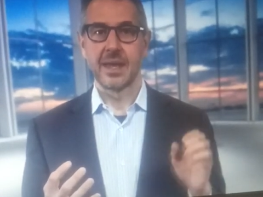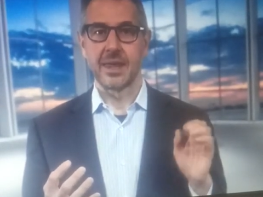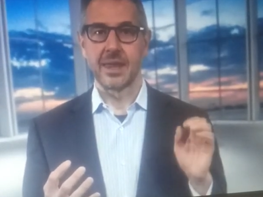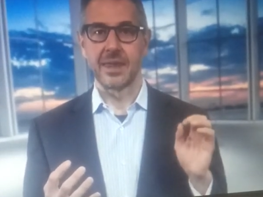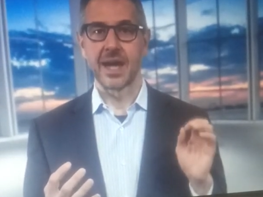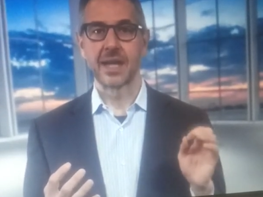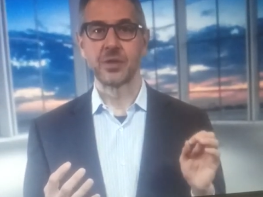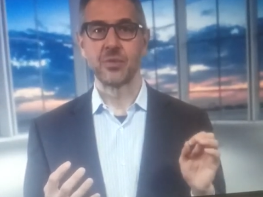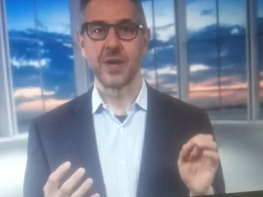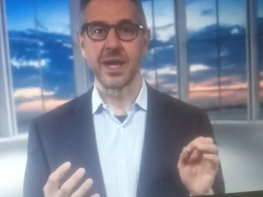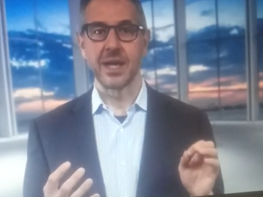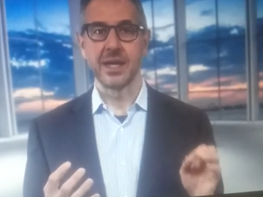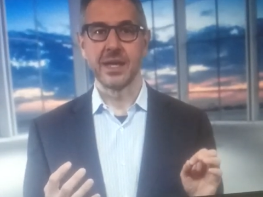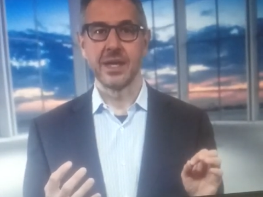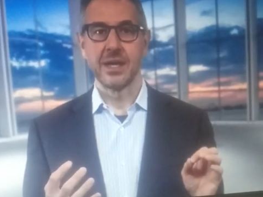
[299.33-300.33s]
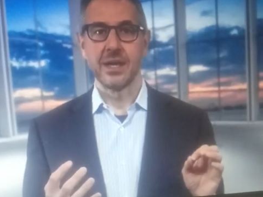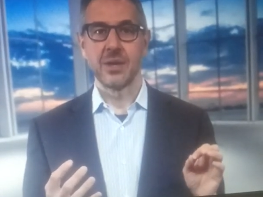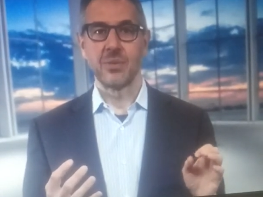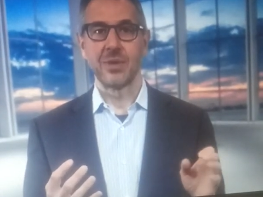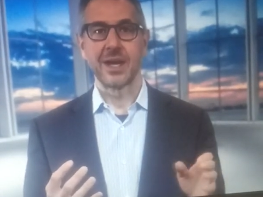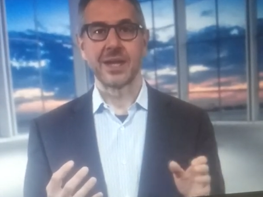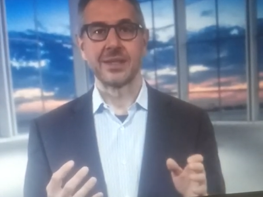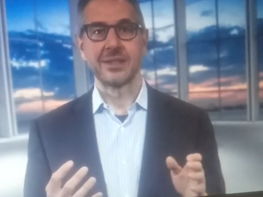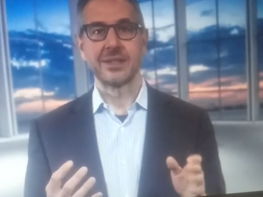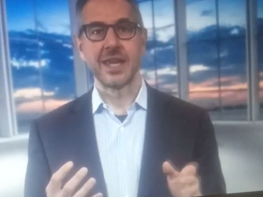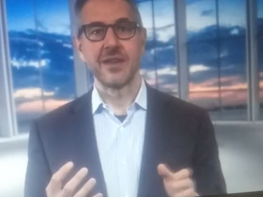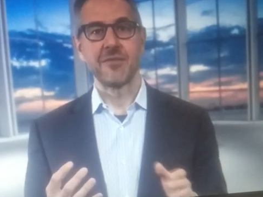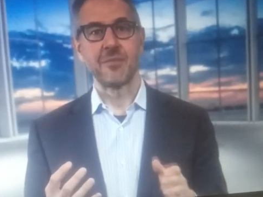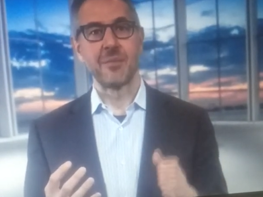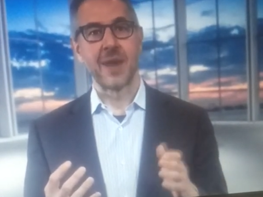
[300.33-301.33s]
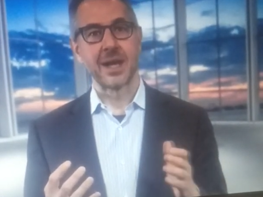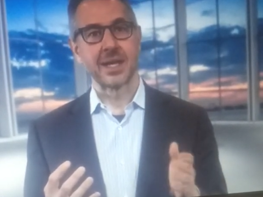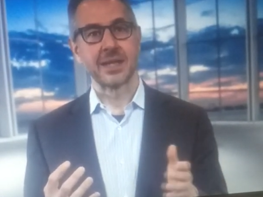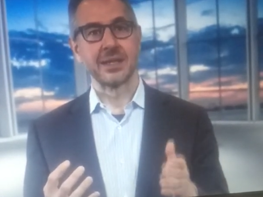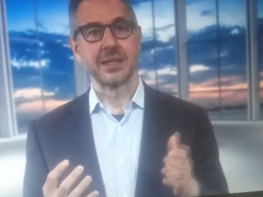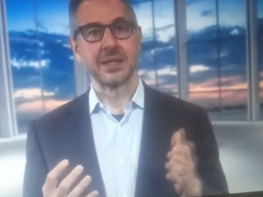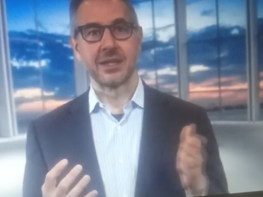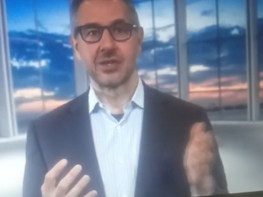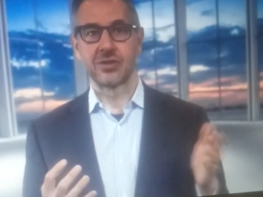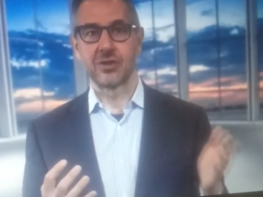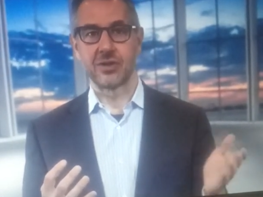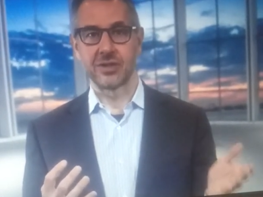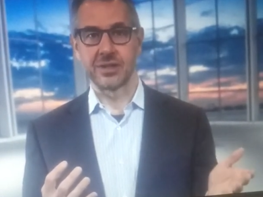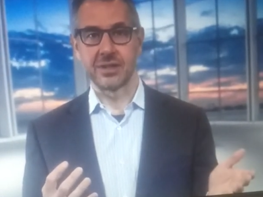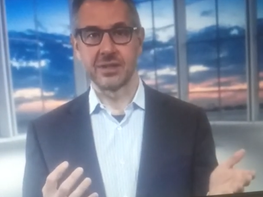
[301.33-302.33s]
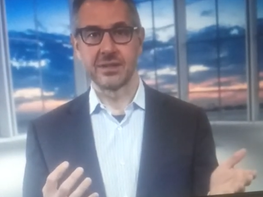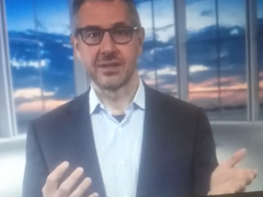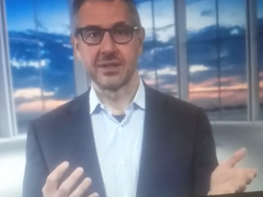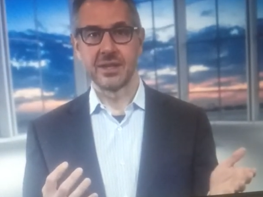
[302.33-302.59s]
That way, we can save marketing resources